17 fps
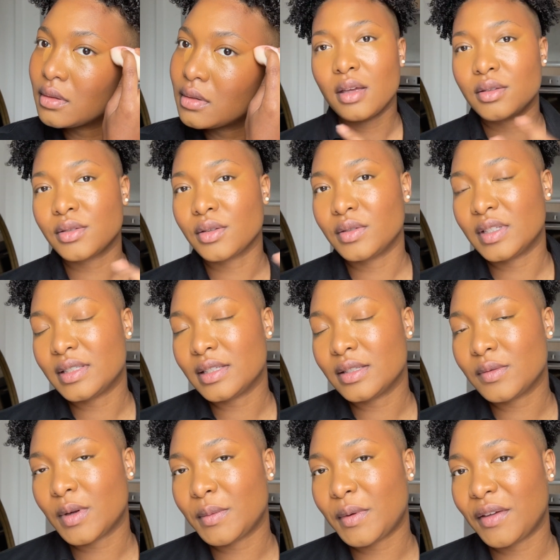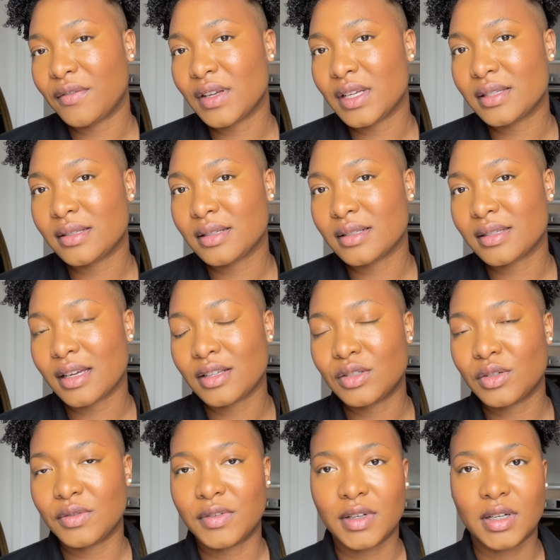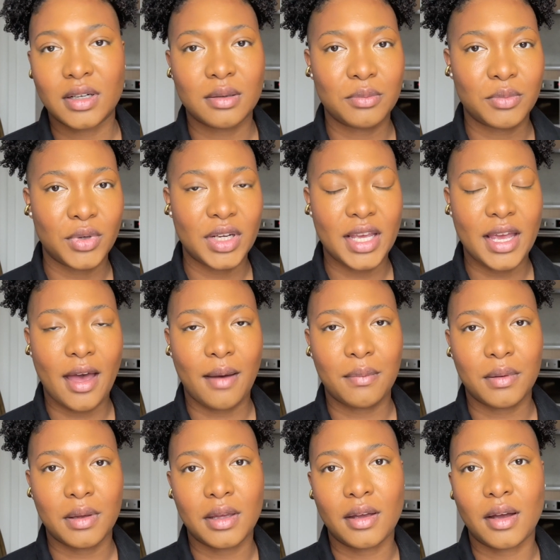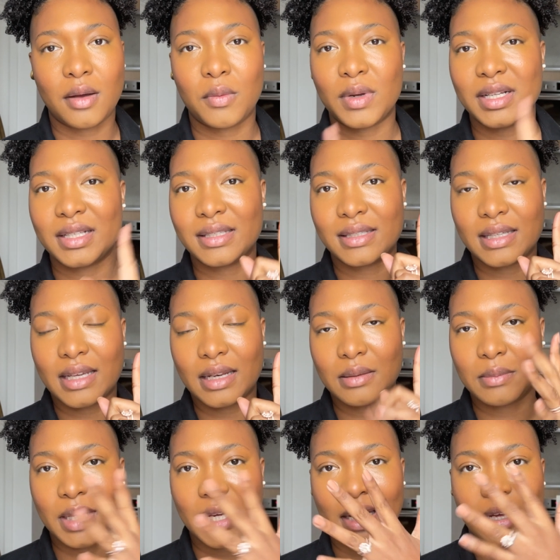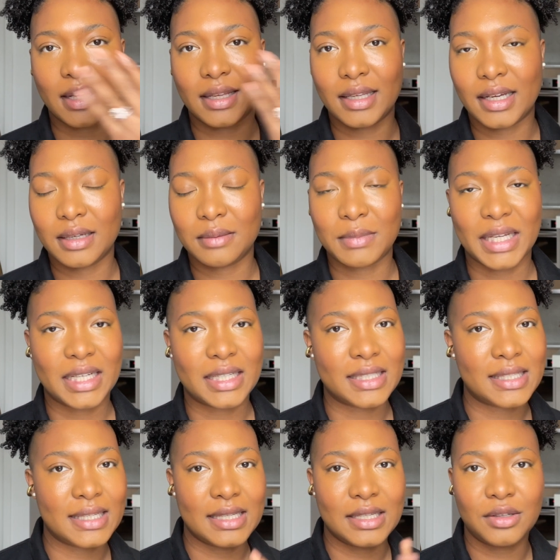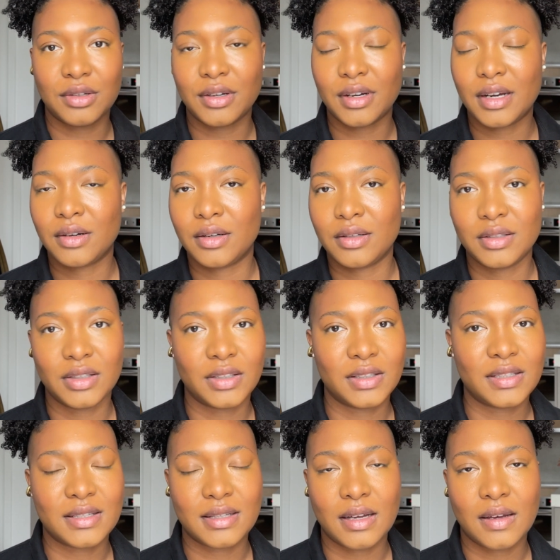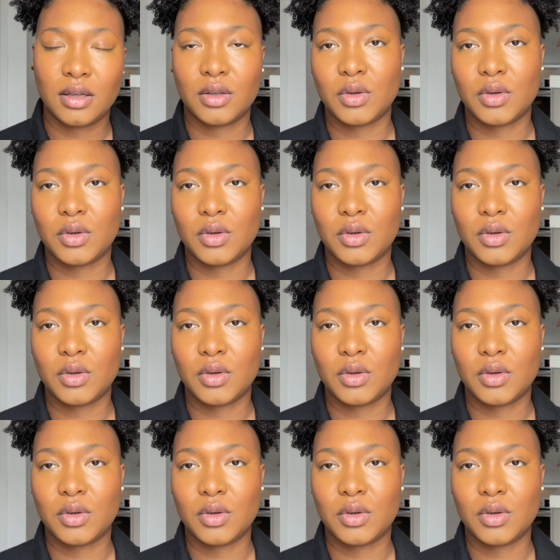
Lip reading: So this is what my face looks like so far. I'm pretty happy. I want to set my highlight, my concealer, and all the good stuff.